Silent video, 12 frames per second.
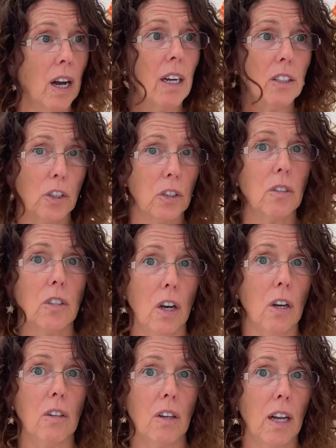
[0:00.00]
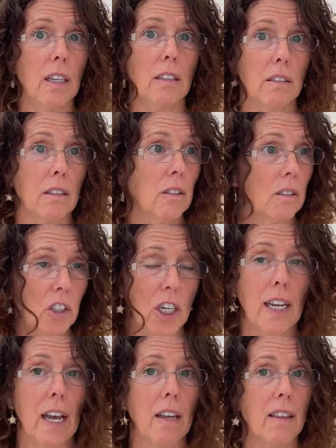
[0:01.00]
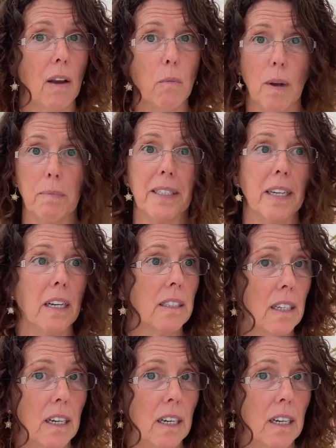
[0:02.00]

I do go and check out their websites,